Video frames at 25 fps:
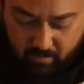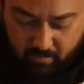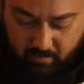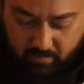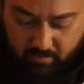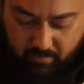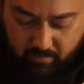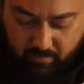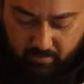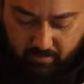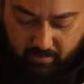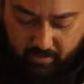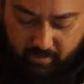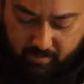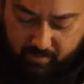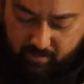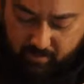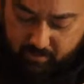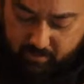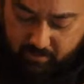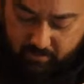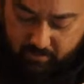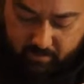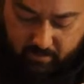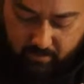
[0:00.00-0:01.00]

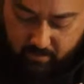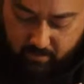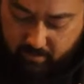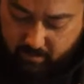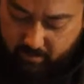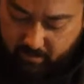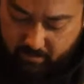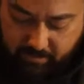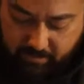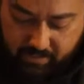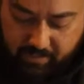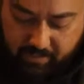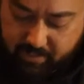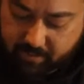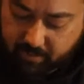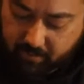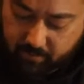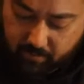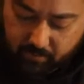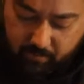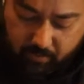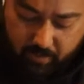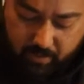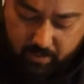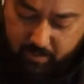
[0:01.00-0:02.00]
There's
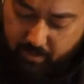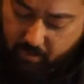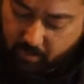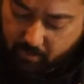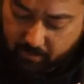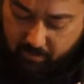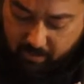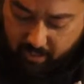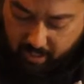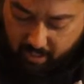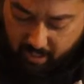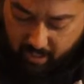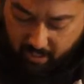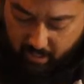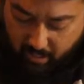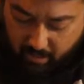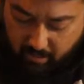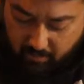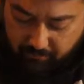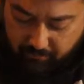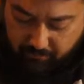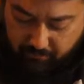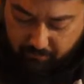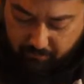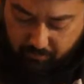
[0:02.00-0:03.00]
still really only a
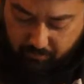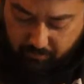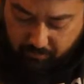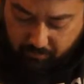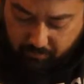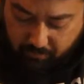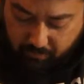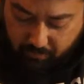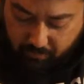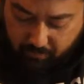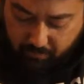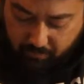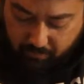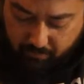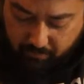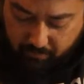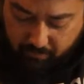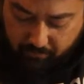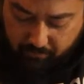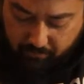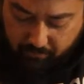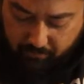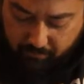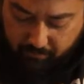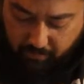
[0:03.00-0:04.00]
handful
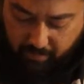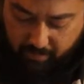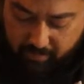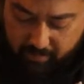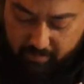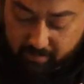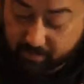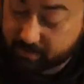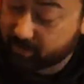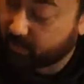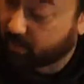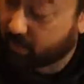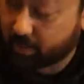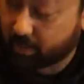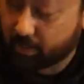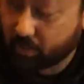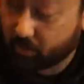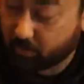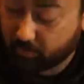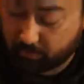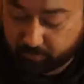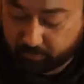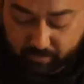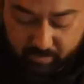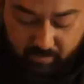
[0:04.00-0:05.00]
of places that I know
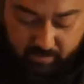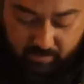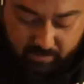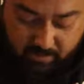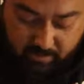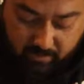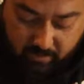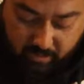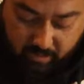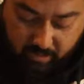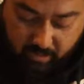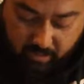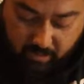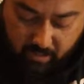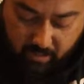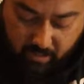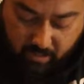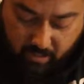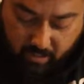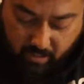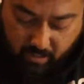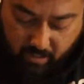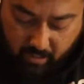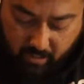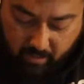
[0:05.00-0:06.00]
of personally,
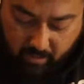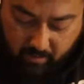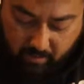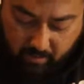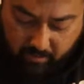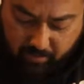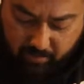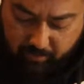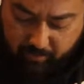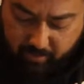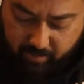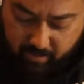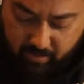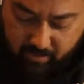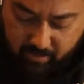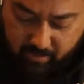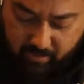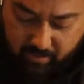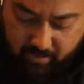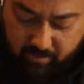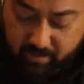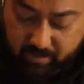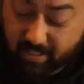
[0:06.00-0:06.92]
like the bigger guys, like